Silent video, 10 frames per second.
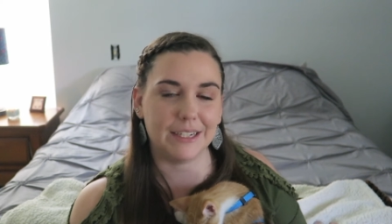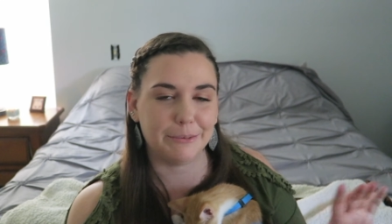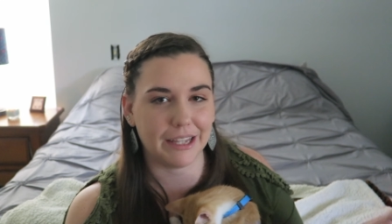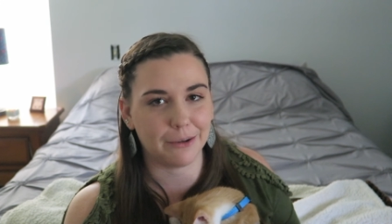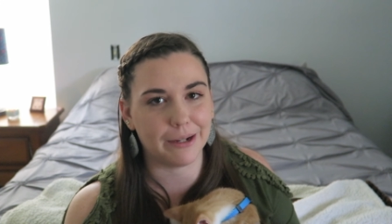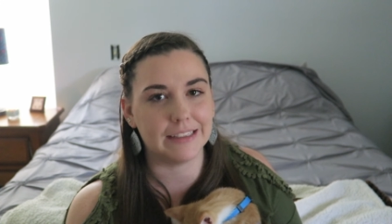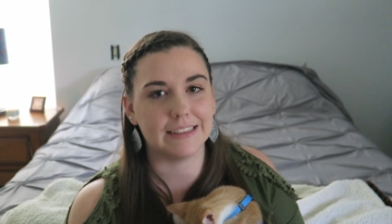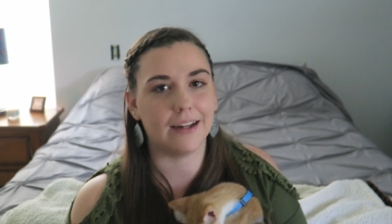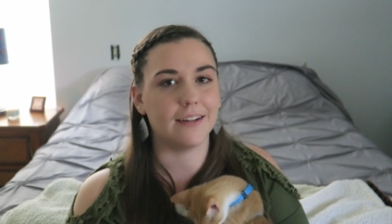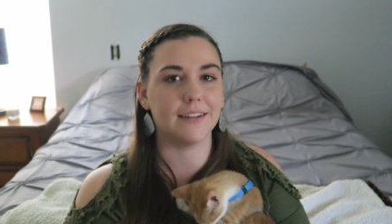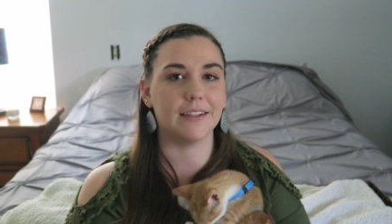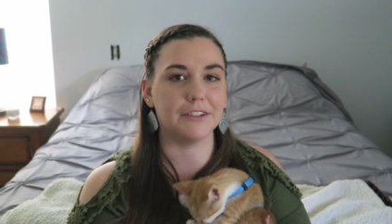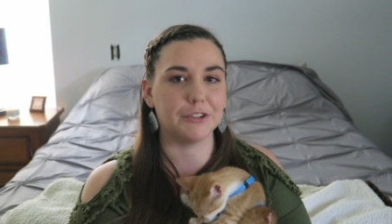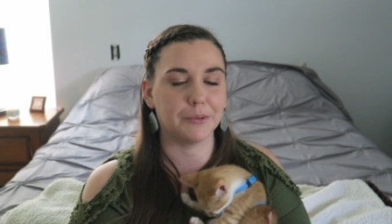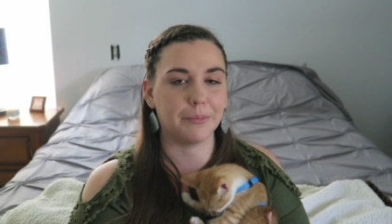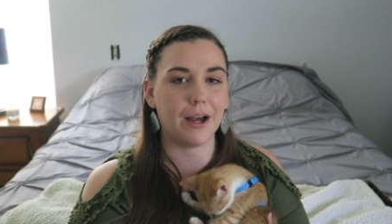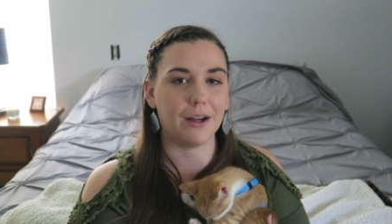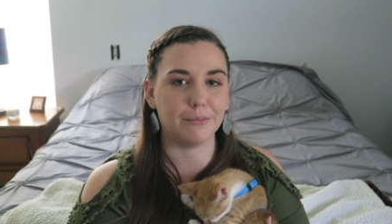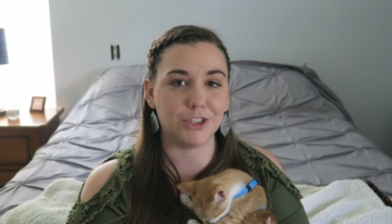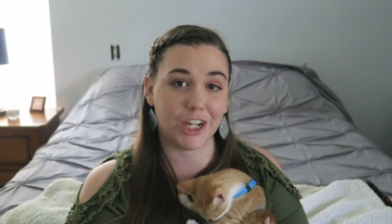and he like went and sat on the living room
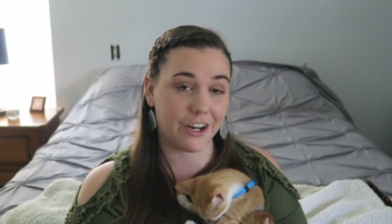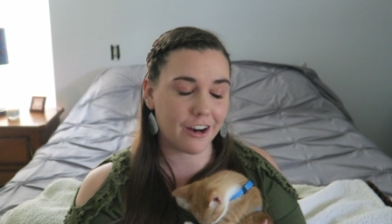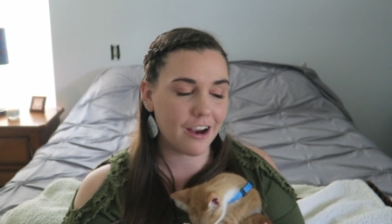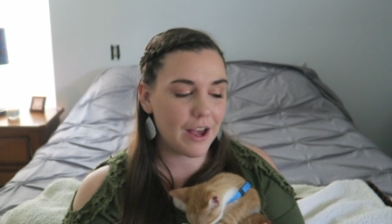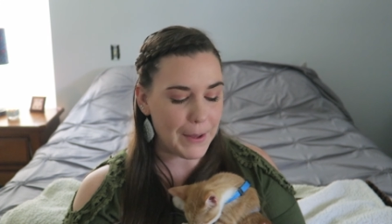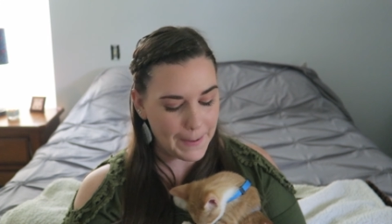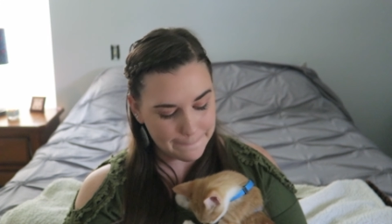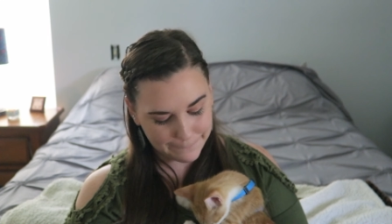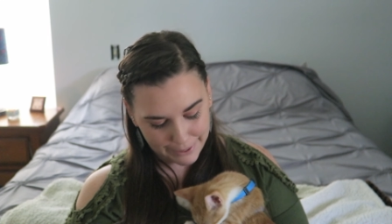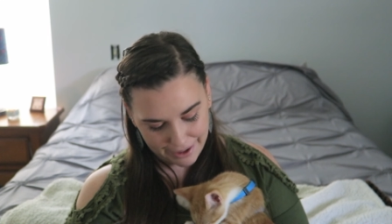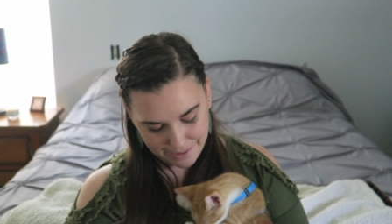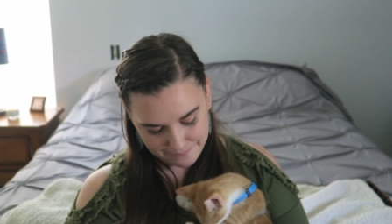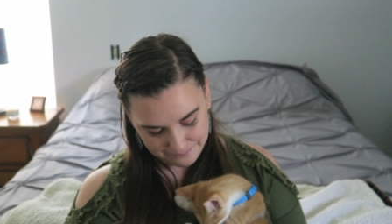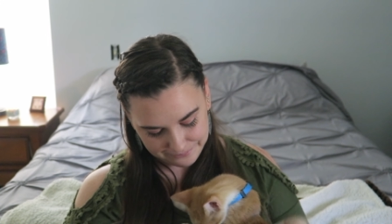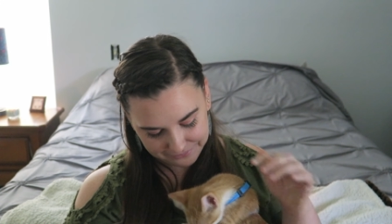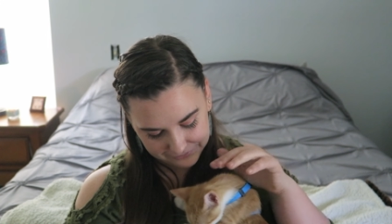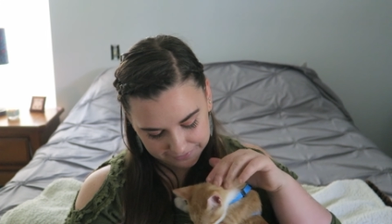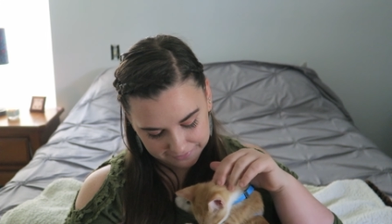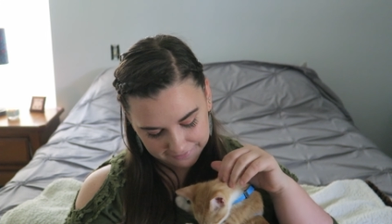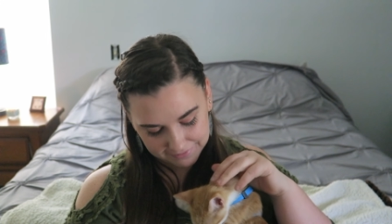um, chair, but
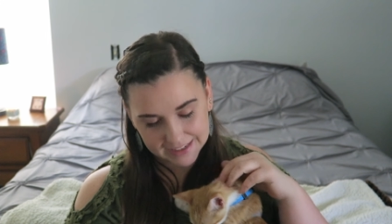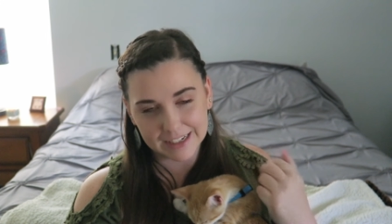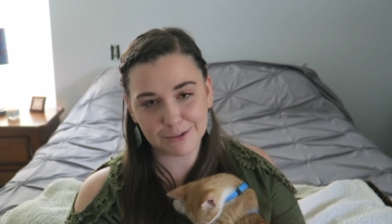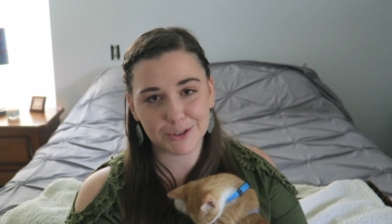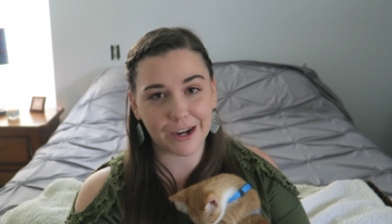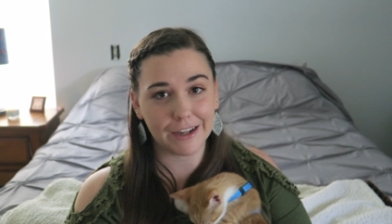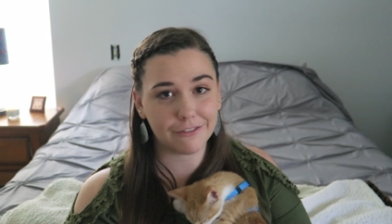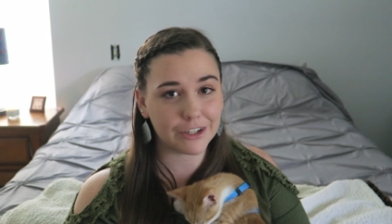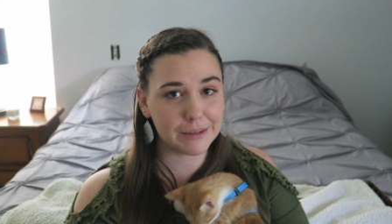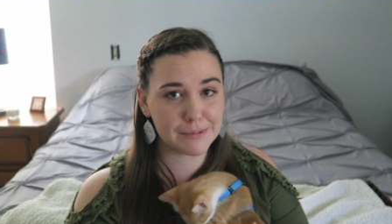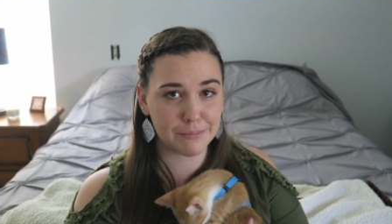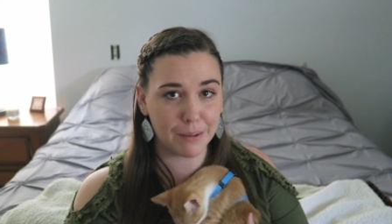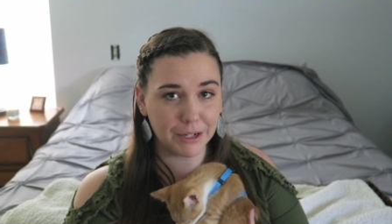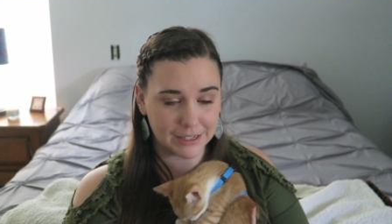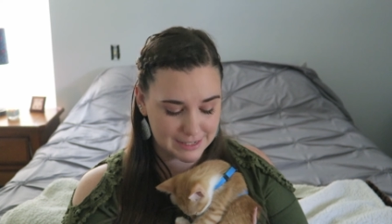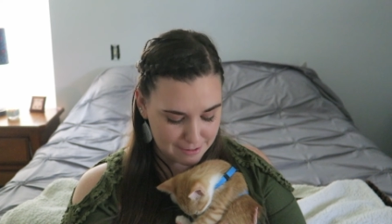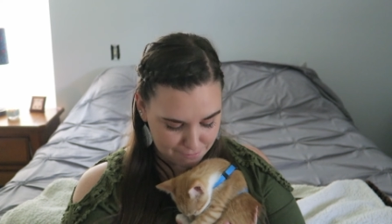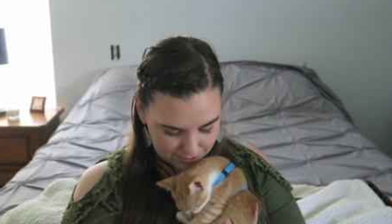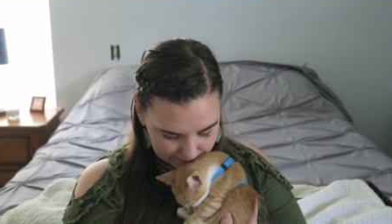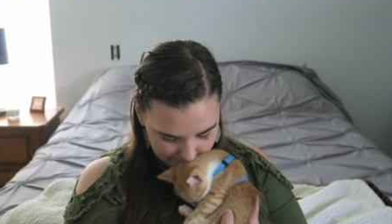I was crying for his mama because he
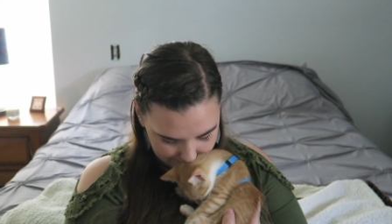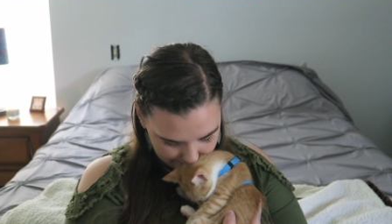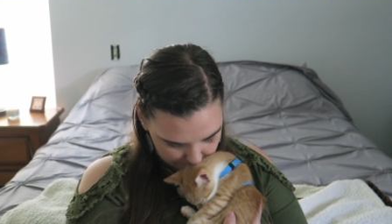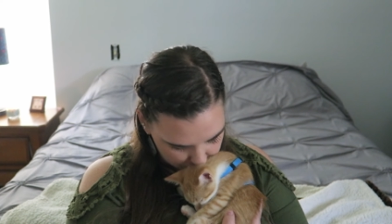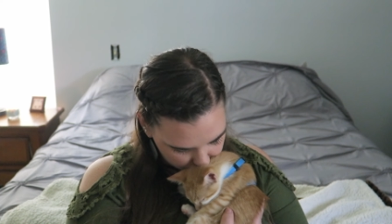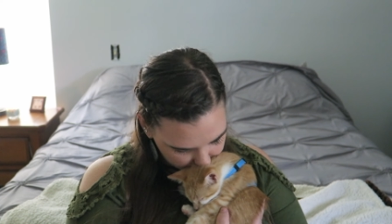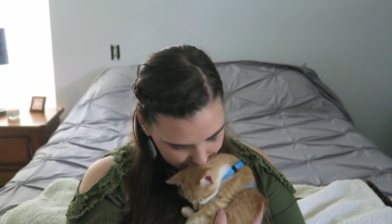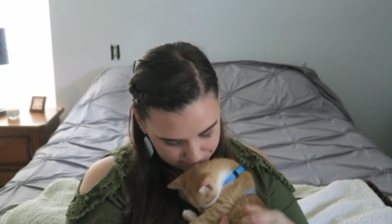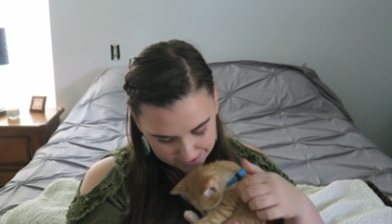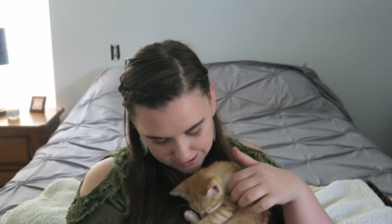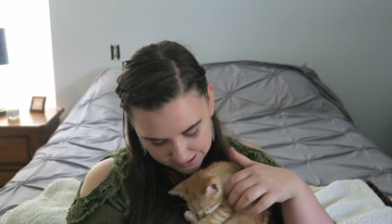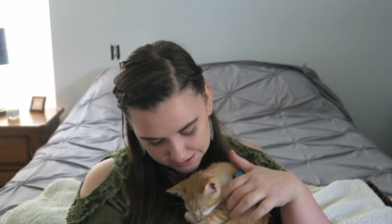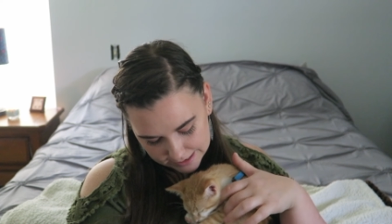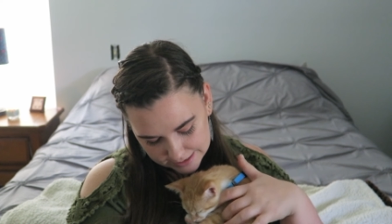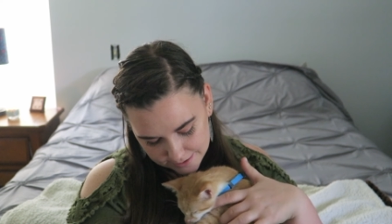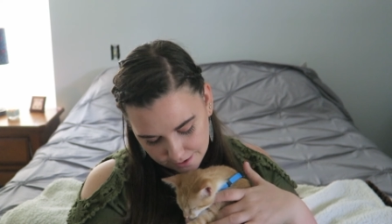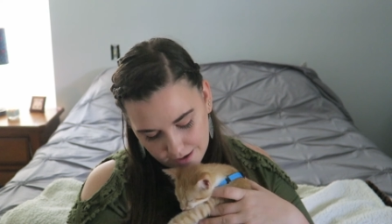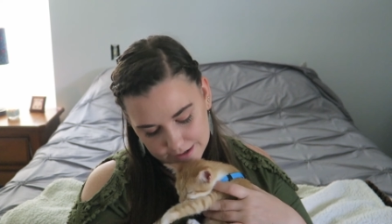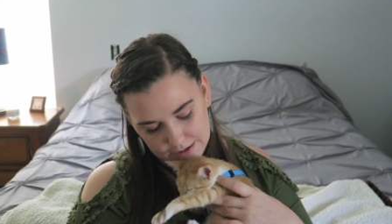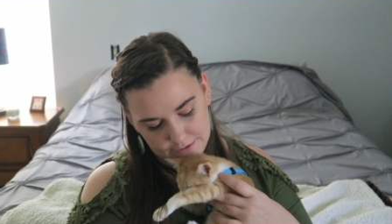missed her, huh? Let's
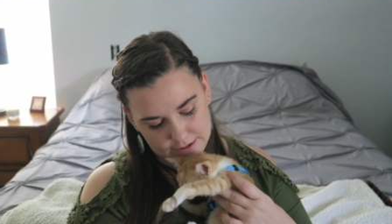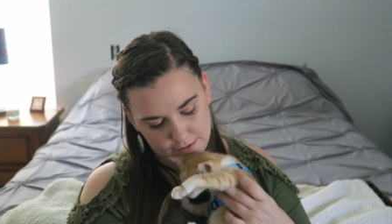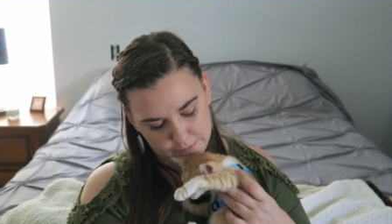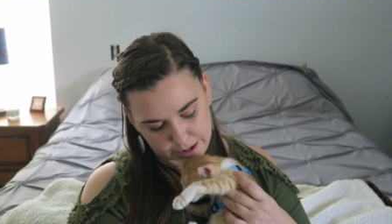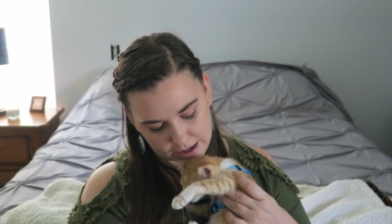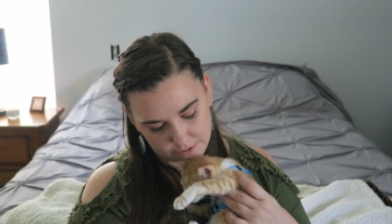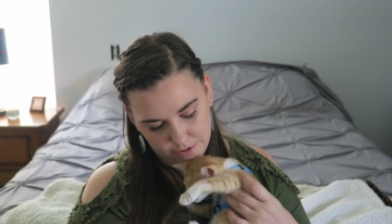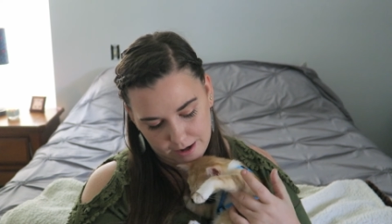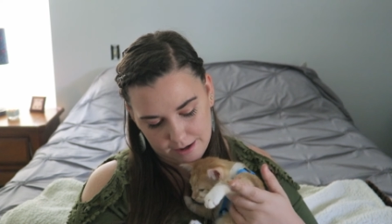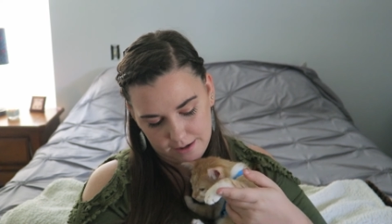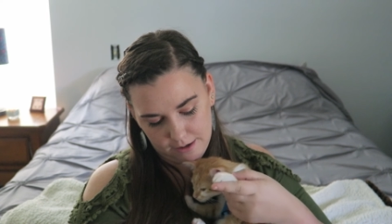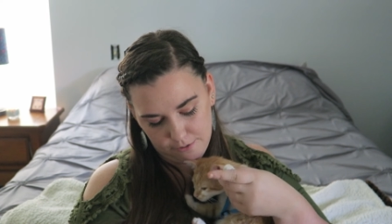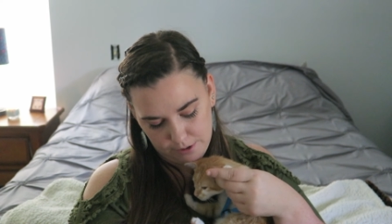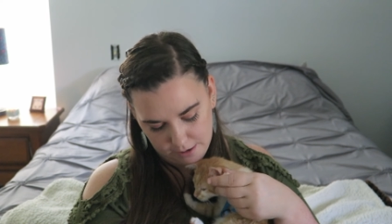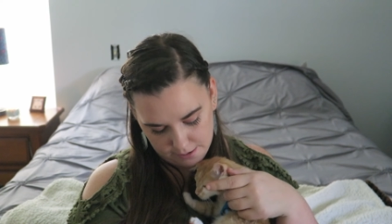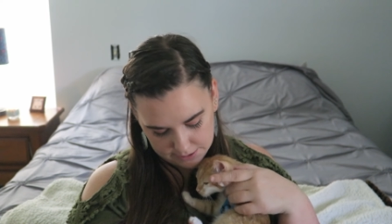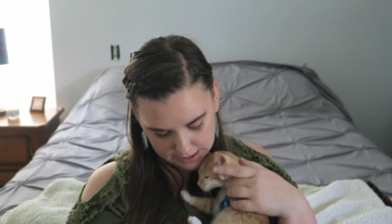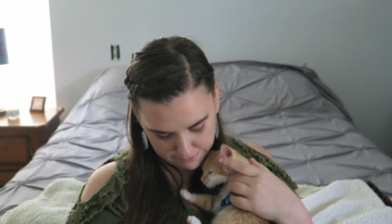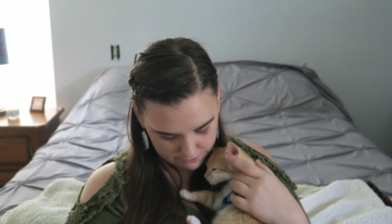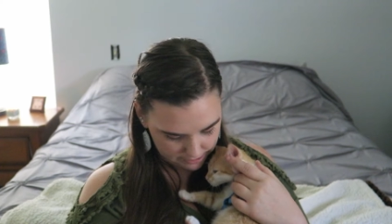not give yourself a bath while we are on
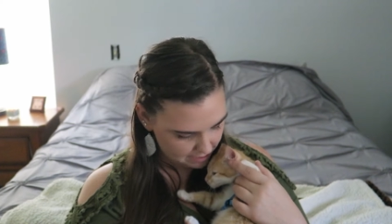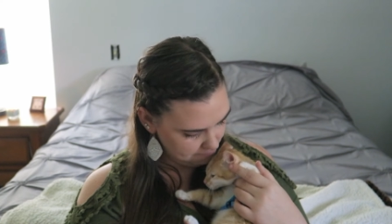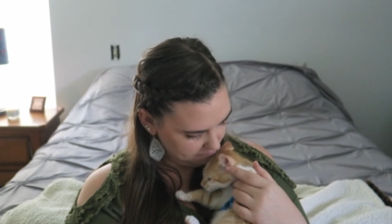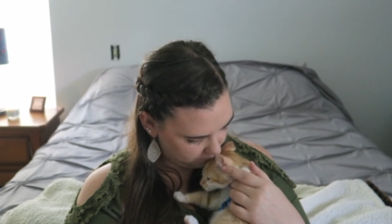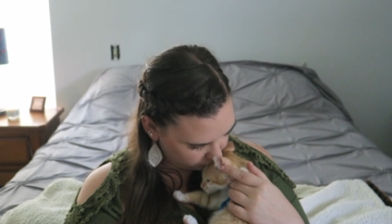camera, okay?